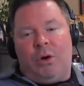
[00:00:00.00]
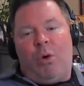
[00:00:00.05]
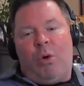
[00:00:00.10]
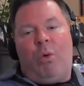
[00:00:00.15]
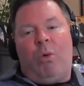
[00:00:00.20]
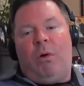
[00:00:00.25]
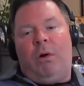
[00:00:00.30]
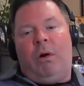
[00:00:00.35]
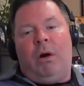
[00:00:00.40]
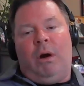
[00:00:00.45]

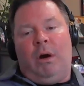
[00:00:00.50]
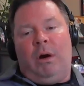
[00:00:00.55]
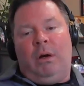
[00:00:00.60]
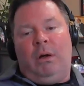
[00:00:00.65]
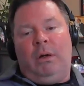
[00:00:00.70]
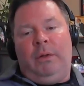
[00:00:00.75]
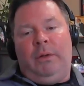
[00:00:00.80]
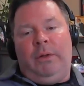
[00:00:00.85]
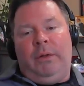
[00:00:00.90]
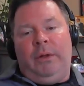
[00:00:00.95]

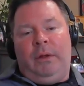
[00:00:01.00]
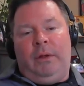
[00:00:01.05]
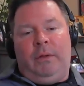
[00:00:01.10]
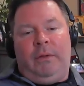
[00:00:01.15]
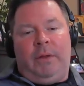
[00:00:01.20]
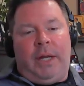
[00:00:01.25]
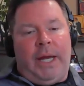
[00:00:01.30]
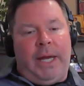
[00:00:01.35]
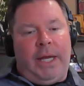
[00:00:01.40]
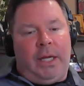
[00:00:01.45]
corner
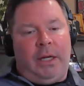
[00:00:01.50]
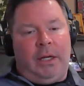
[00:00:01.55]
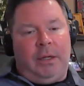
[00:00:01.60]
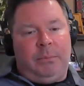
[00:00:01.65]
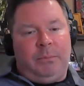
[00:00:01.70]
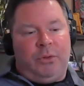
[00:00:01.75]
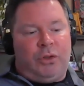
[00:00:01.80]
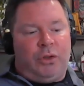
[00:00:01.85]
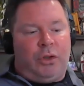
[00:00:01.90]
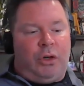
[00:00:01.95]
that I can
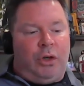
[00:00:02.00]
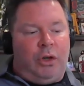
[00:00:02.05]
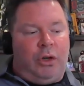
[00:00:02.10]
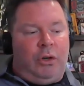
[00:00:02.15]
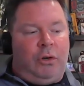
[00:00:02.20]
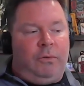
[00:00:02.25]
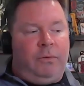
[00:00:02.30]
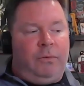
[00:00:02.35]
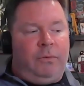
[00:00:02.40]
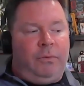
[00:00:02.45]

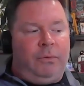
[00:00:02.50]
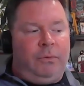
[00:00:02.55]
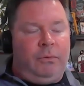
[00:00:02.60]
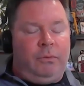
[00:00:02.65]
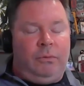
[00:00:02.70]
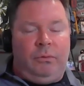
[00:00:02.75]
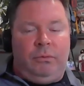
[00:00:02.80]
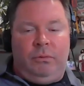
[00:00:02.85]
observe